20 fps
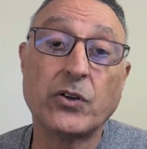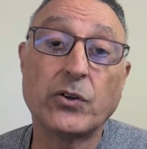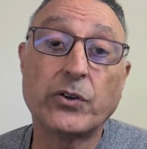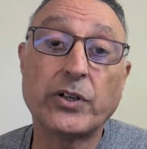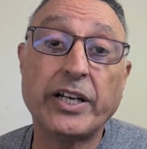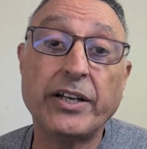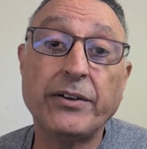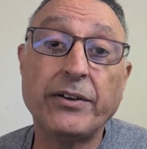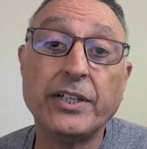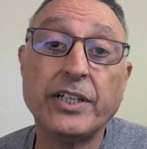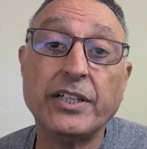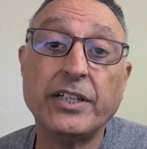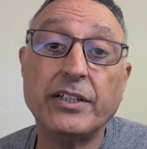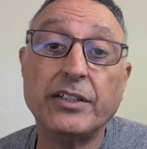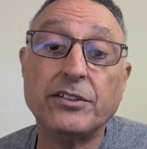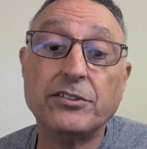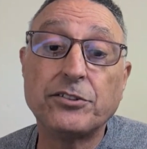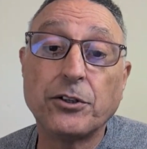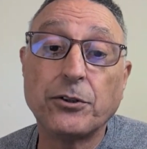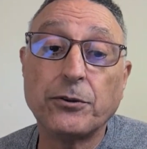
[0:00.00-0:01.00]
Okay?
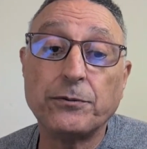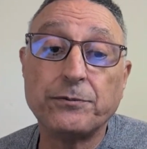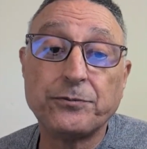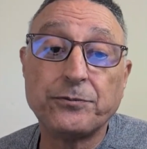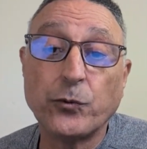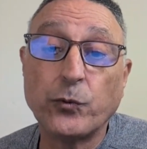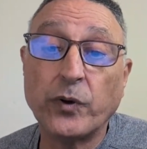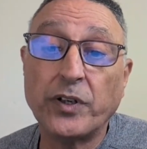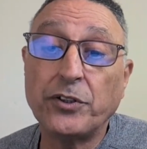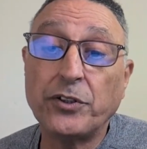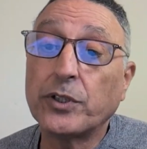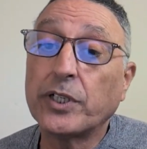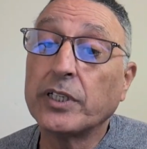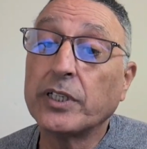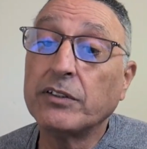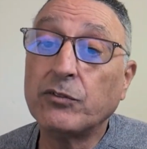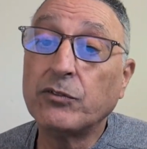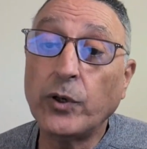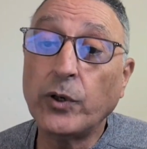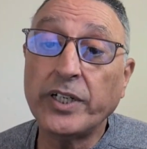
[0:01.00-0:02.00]
So when you can
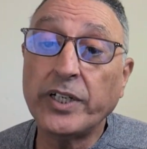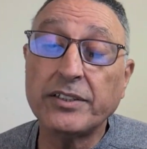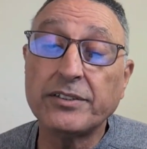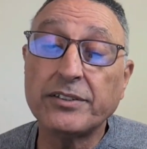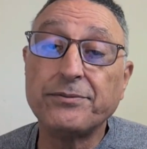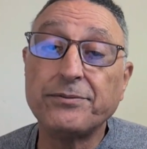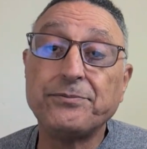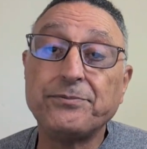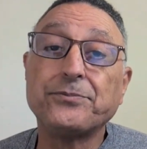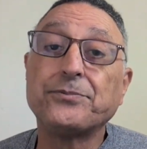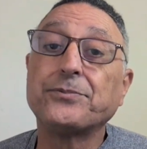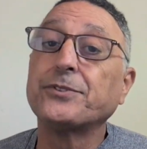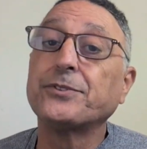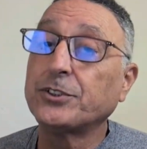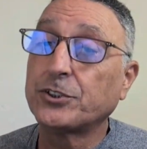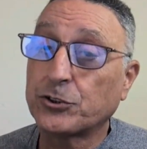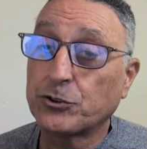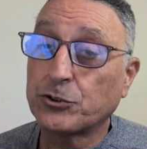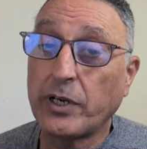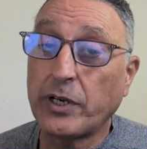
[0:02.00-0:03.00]
avoid it,
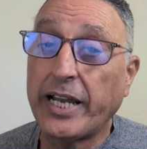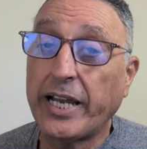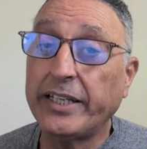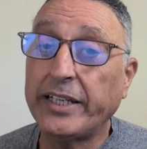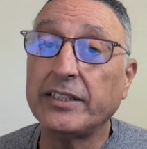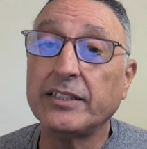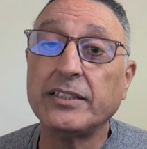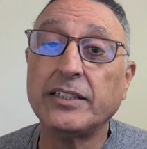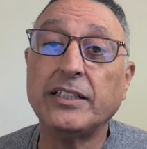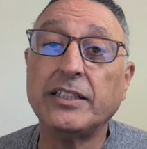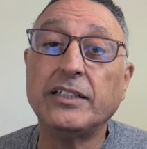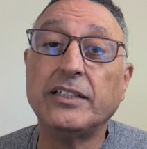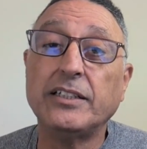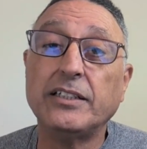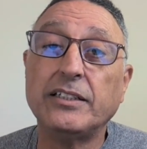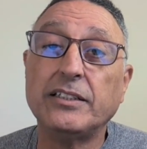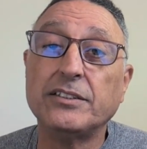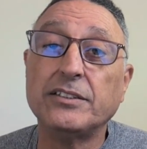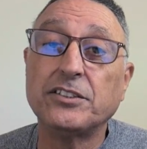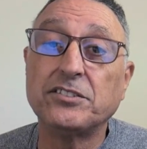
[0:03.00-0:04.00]
try
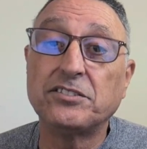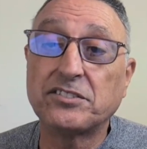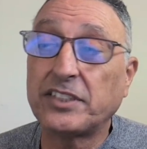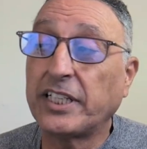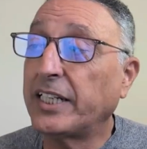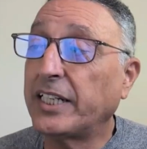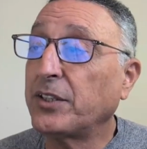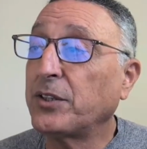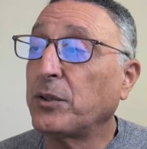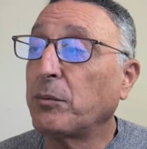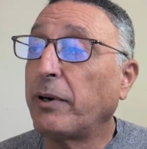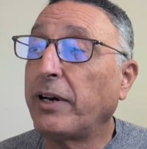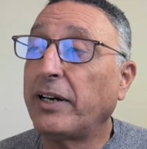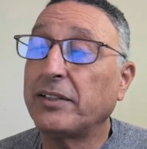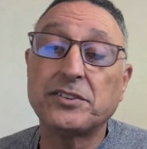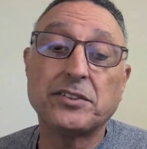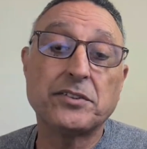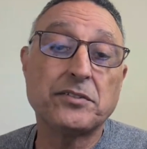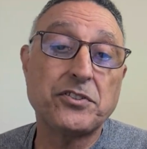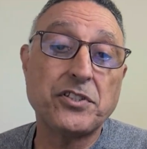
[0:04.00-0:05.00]
to stay on the
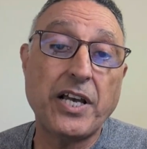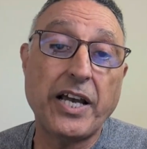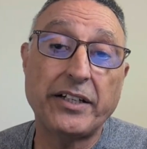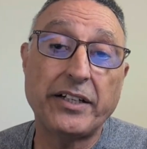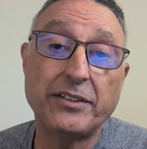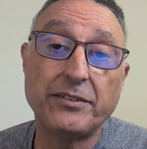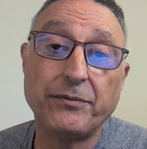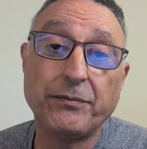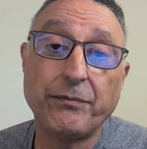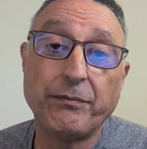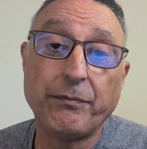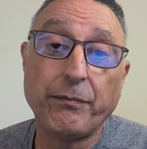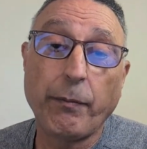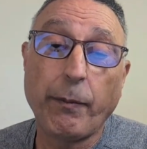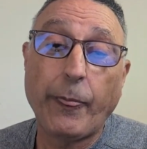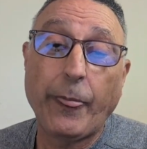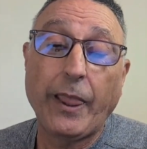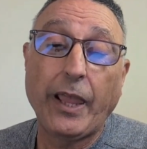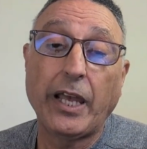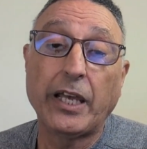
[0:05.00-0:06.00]
positive side.
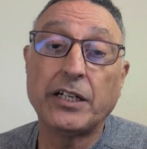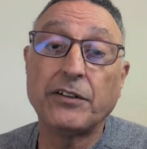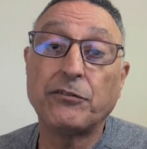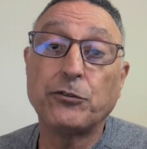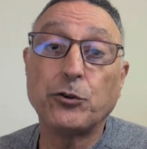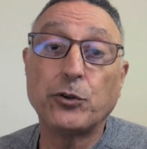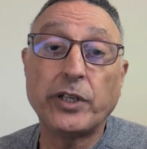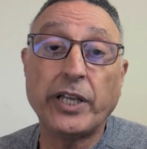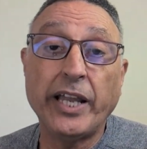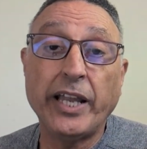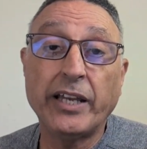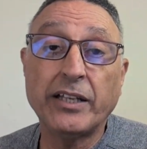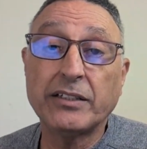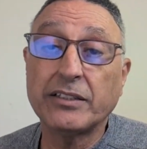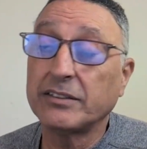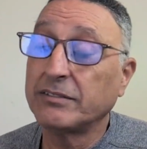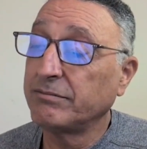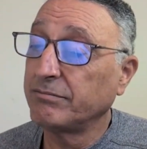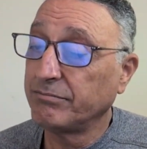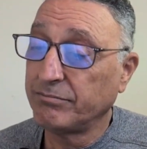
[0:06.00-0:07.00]
And if you can't,
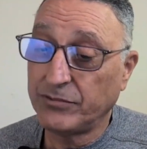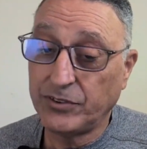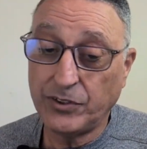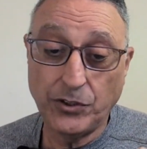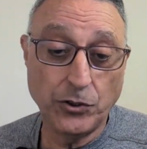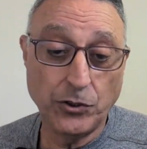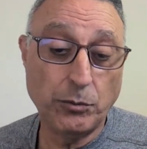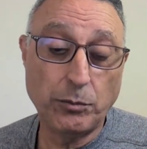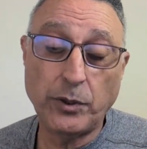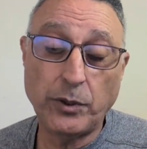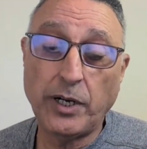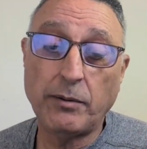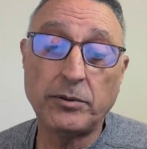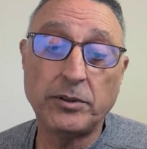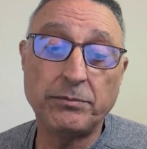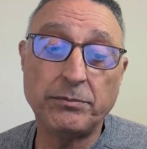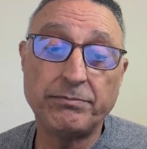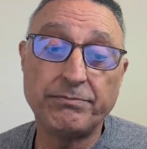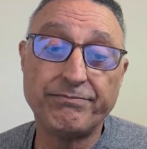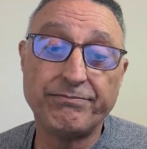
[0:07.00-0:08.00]
no problem.